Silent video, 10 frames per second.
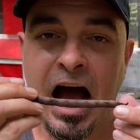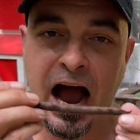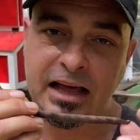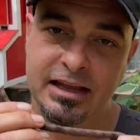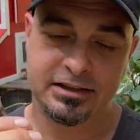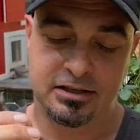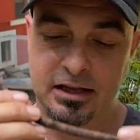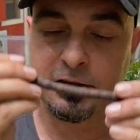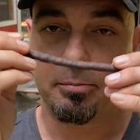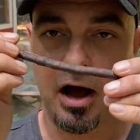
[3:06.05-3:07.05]
I like to
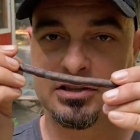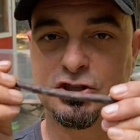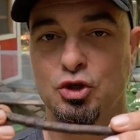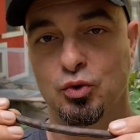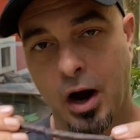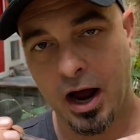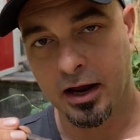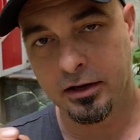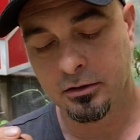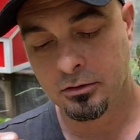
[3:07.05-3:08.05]
let the pods
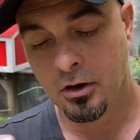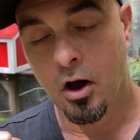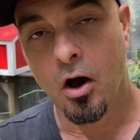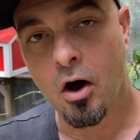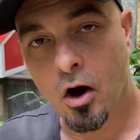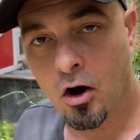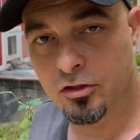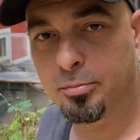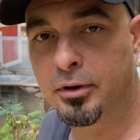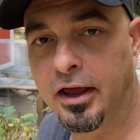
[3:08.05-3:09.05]
dry
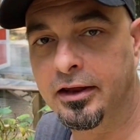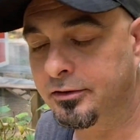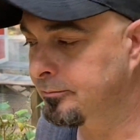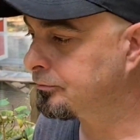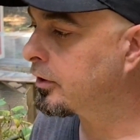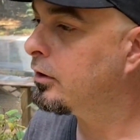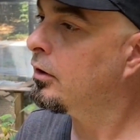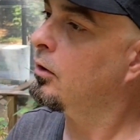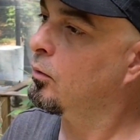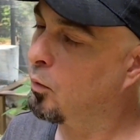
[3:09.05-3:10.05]
on the plant.
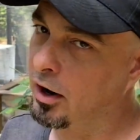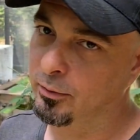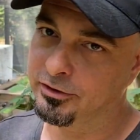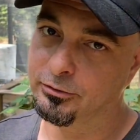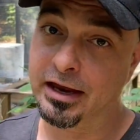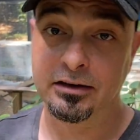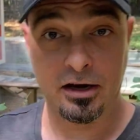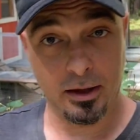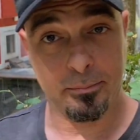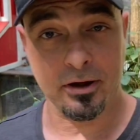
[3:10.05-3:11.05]
Why do I do that?
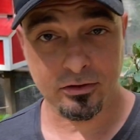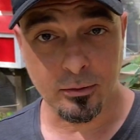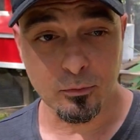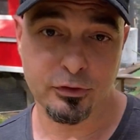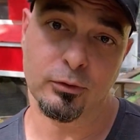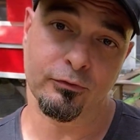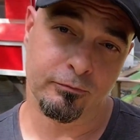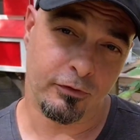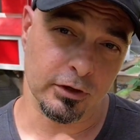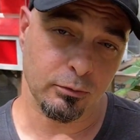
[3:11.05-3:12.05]
Can I pick them when they're
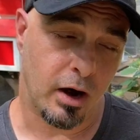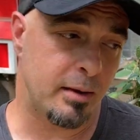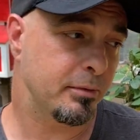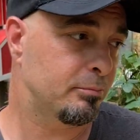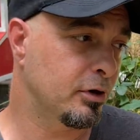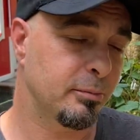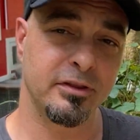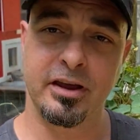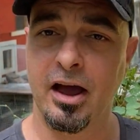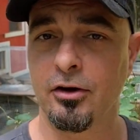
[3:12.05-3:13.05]
fully ripe, put them
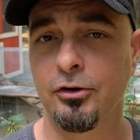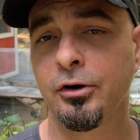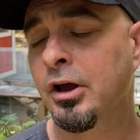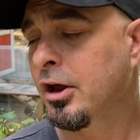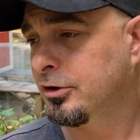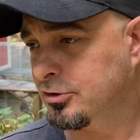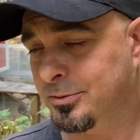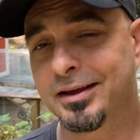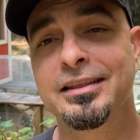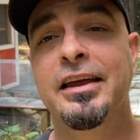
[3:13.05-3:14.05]
in the counter, do
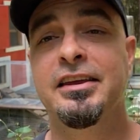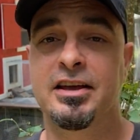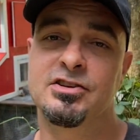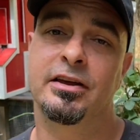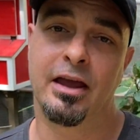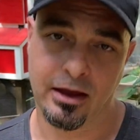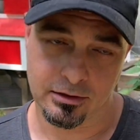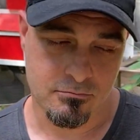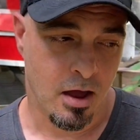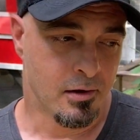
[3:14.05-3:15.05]
something like that? Yes, I
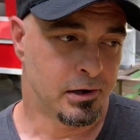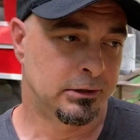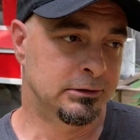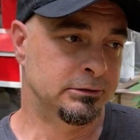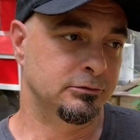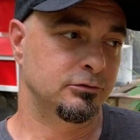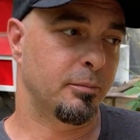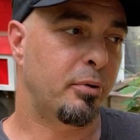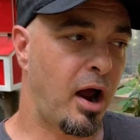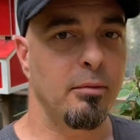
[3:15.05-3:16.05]
can.
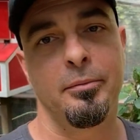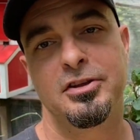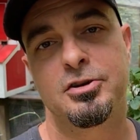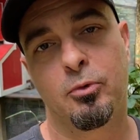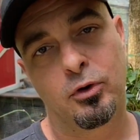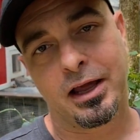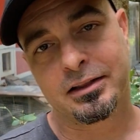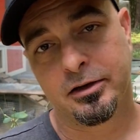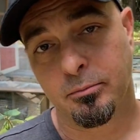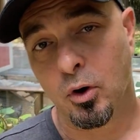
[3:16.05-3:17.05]
The problem is they're more
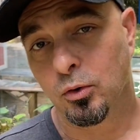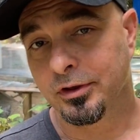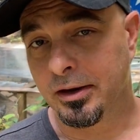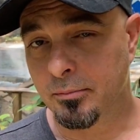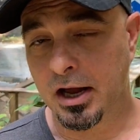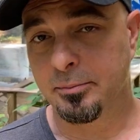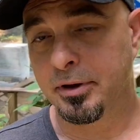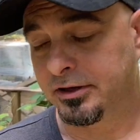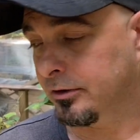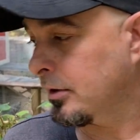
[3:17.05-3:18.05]
likely to mold, in my
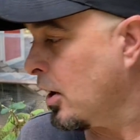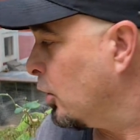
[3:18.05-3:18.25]
opinion.